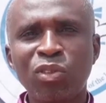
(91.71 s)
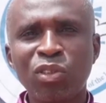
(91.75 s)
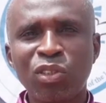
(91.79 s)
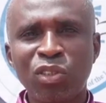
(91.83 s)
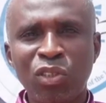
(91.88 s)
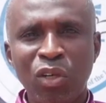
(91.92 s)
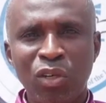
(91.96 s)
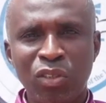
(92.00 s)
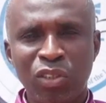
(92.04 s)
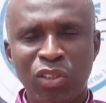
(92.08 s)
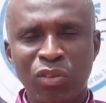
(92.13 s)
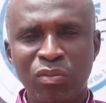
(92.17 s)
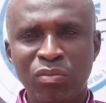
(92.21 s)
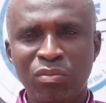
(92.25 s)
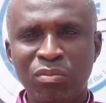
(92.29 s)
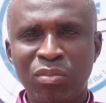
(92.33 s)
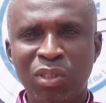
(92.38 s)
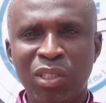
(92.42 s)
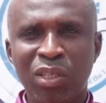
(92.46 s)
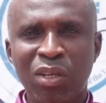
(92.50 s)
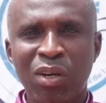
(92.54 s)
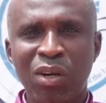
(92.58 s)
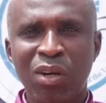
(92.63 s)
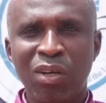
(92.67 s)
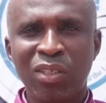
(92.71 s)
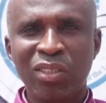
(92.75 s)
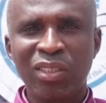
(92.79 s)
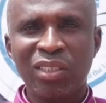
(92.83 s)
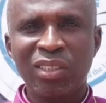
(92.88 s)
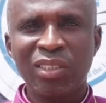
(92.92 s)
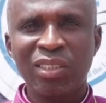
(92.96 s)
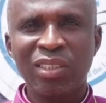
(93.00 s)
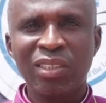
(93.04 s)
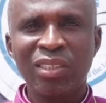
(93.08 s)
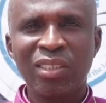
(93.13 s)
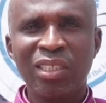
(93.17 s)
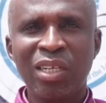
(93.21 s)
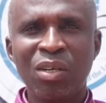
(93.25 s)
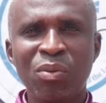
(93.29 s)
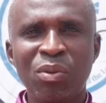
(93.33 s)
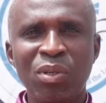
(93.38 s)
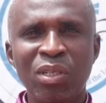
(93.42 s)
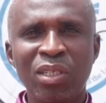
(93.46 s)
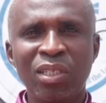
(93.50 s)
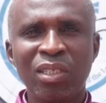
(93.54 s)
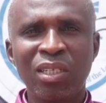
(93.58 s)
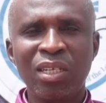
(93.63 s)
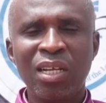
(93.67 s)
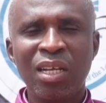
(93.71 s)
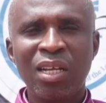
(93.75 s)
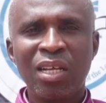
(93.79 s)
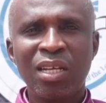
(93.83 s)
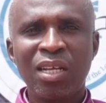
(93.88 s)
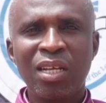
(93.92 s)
to church because they will